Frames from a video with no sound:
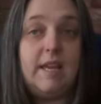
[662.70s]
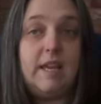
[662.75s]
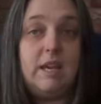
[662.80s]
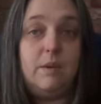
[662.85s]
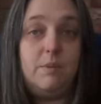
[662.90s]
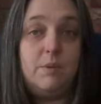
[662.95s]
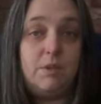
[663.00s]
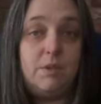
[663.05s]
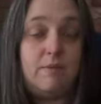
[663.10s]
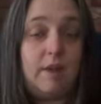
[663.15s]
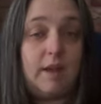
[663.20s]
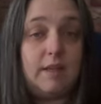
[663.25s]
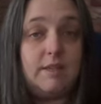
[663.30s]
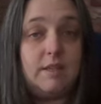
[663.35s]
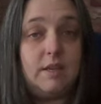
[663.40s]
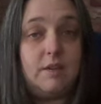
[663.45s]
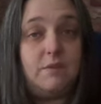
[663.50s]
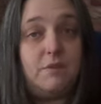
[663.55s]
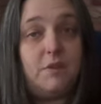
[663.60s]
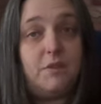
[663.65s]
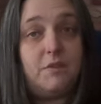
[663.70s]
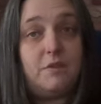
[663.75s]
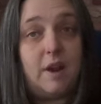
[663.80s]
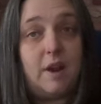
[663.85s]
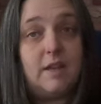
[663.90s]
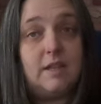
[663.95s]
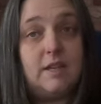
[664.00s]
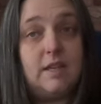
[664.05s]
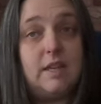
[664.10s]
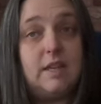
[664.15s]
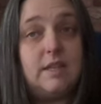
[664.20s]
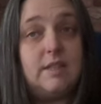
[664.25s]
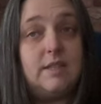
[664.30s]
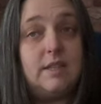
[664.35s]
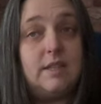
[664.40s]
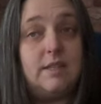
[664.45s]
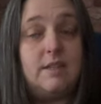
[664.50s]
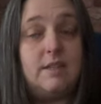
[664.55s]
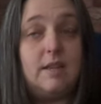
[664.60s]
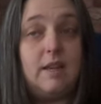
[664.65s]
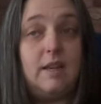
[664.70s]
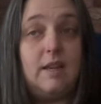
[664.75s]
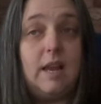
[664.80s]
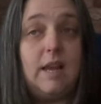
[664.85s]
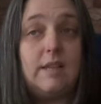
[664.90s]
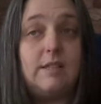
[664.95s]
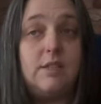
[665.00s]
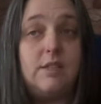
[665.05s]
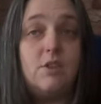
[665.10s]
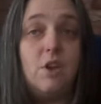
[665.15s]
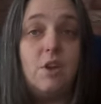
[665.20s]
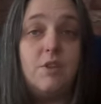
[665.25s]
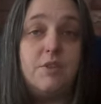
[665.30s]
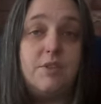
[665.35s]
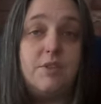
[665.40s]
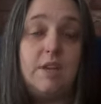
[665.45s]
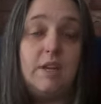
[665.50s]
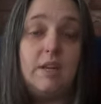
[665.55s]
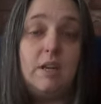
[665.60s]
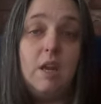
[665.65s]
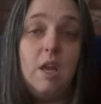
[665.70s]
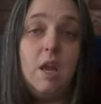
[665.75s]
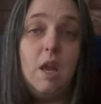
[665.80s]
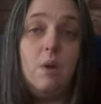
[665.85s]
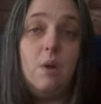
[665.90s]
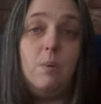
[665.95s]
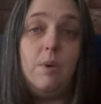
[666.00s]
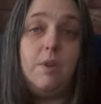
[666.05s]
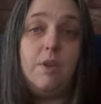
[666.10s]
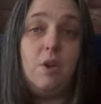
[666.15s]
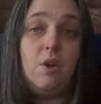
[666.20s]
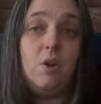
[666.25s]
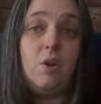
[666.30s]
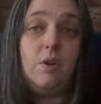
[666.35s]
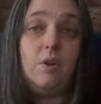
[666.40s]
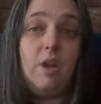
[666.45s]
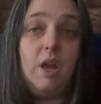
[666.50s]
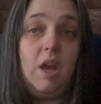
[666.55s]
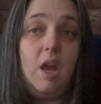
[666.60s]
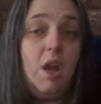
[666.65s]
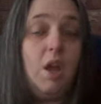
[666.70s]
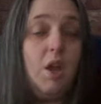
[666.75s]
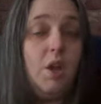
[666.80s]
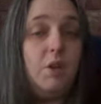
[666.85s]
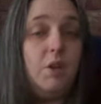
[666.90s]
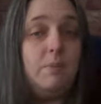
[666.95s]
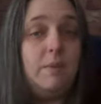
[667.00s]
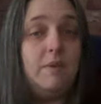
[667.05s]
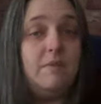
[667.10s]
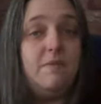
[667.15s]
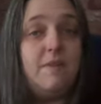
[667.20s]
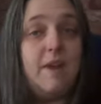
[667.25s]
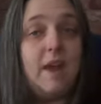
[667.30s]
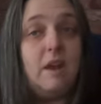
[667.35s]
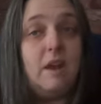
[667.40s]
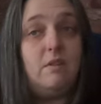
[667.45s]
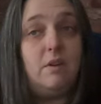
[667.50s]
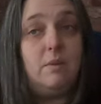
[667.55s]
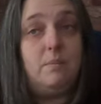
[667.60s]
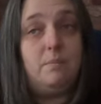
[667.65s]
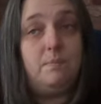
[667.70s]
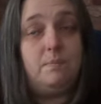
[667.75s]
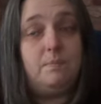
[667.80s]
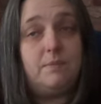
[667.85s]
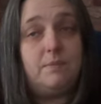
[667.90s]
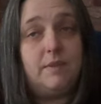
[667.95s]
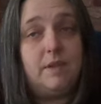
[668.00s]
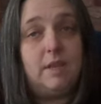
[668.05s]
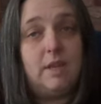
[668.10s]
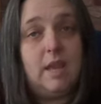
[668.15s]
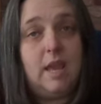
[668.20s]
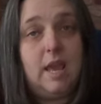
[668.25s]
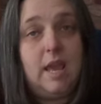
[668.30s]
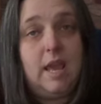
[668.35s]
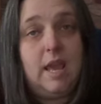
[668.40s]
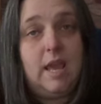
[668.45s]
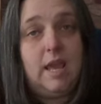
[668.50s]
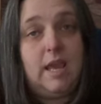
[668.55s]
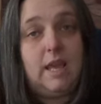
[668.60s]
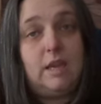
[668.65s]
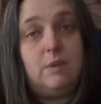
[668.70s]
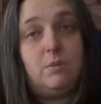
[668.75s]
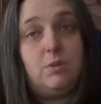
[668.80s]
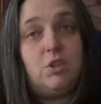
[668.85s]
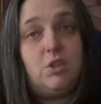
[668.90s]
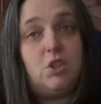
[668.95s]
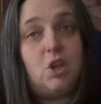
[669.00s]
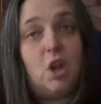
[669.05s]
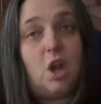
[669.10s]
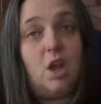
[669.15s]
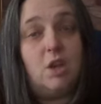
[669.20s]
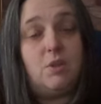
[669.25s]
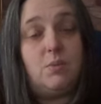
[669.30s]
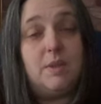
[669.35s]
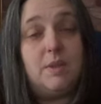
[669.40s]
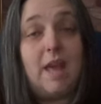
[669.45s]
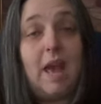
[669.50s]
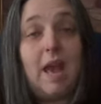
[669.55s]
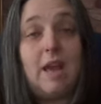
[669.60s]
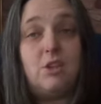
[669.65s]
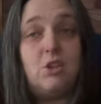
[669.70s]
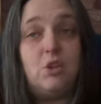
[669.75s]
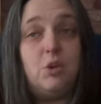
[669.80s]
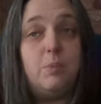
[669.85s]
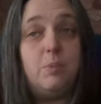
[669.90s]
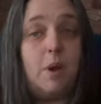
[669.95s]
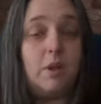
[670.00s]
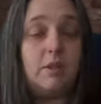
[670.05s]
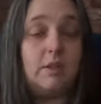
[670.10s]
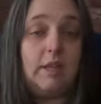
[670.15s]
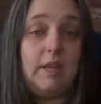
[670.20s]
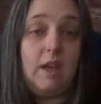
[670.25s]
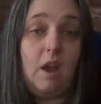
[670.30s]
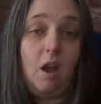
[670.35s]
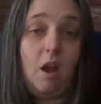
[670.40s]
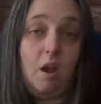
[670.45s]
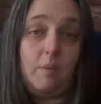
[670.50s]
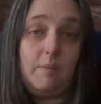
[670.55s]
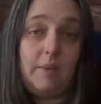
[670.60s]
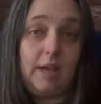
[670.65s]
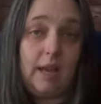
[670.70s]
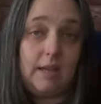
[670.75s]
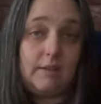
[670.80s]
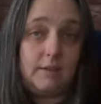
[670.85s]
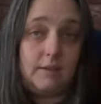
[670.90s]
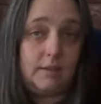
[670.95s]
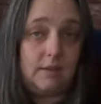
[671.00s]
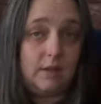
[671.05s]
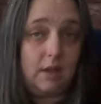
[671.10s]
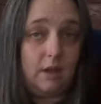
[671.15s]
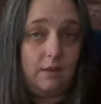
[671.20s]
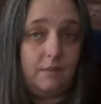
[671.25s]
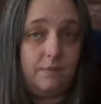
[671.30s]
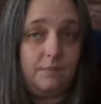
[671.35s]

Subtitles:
he was arrested for threatening his sister Gladys Austin with a gun at her home in Fareham. He was charged with actual bodily harm against her.